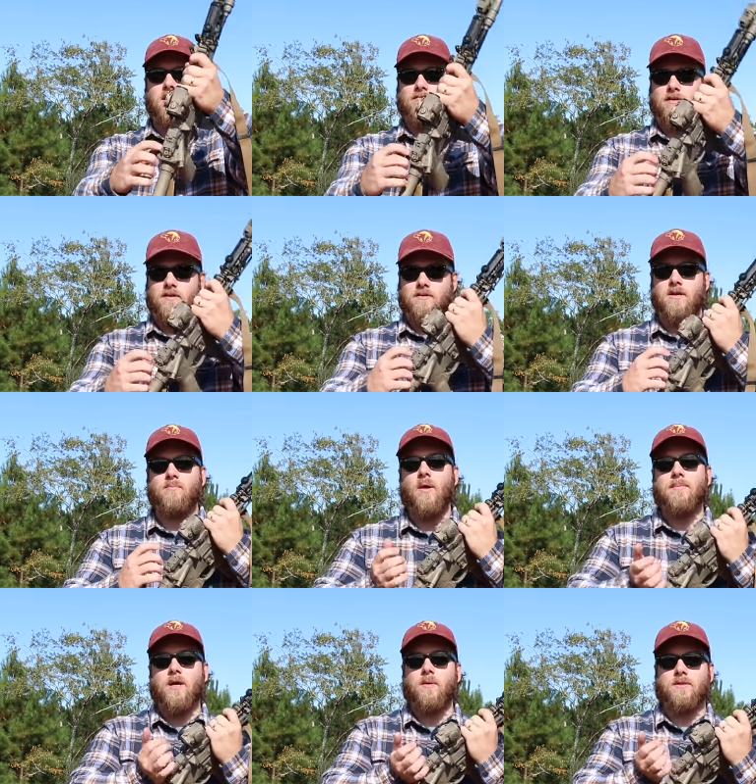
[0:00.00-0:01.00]
off there. So I'd
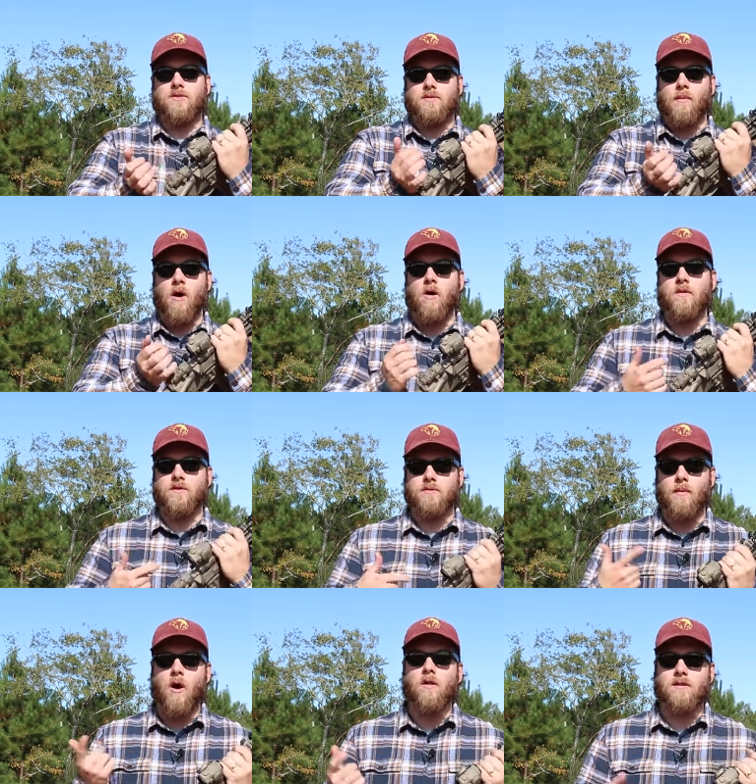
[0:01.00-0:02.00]
probably go with the small. The
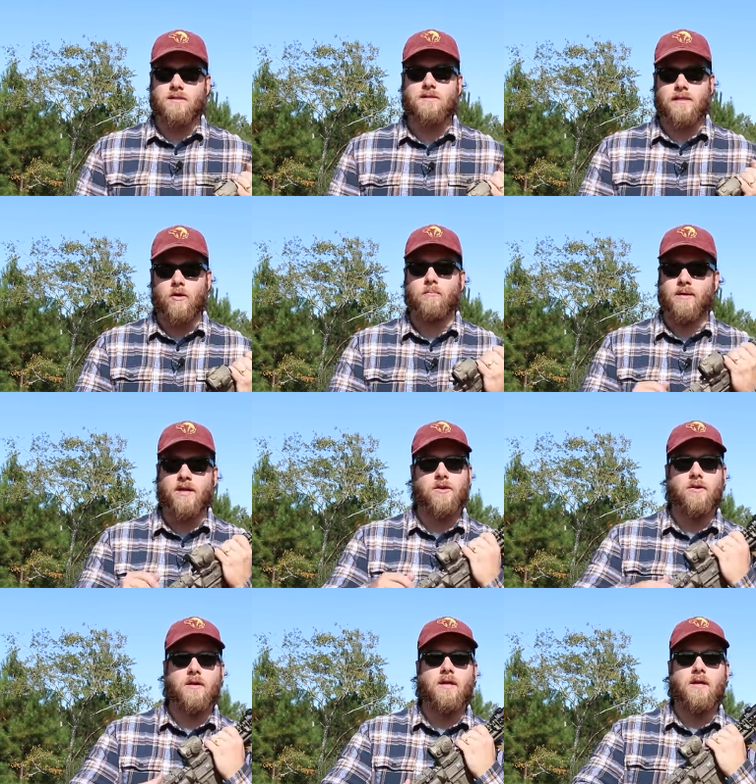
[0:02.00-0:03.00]
small is still
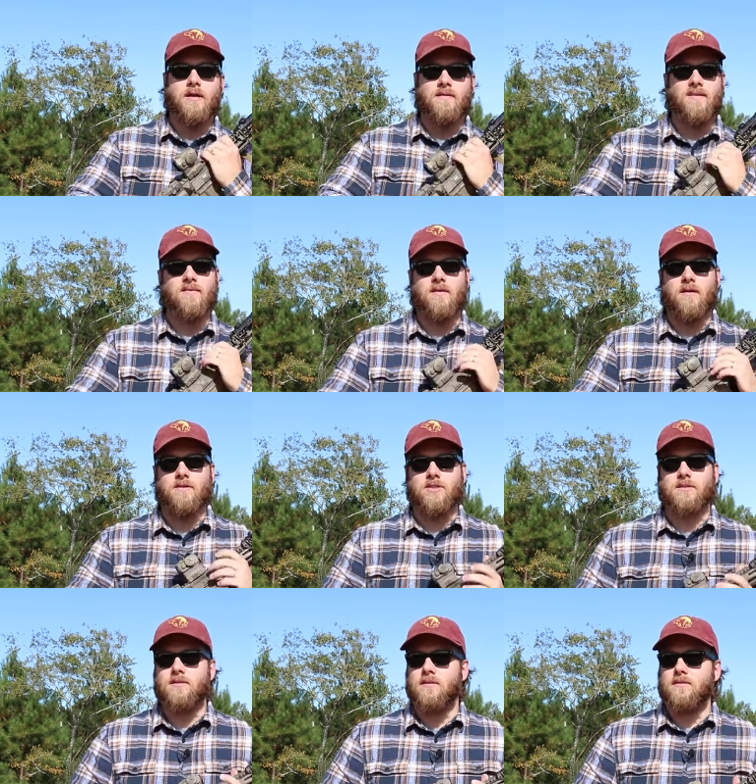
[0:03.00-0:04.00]
bigger than the
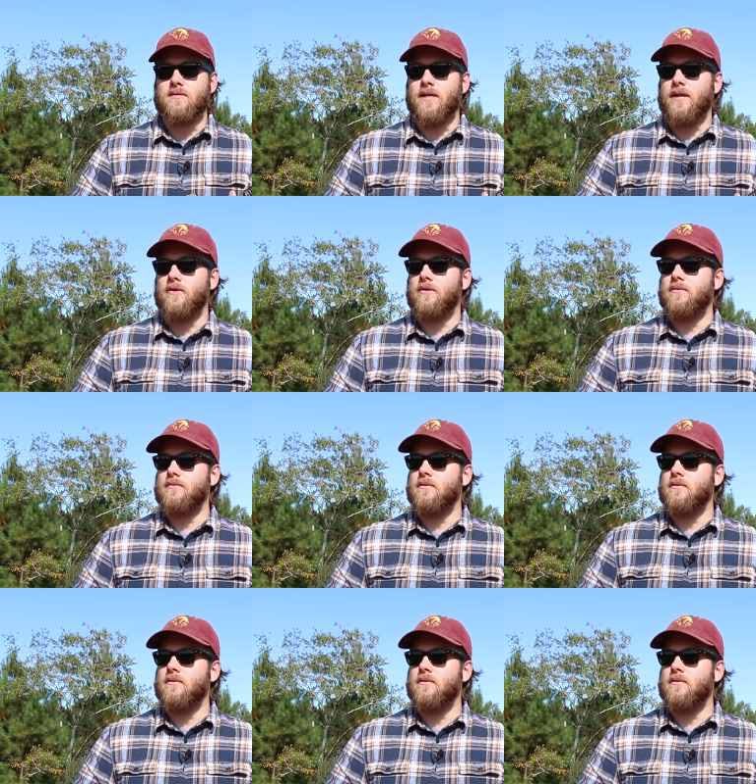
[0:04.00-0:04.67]
just the standard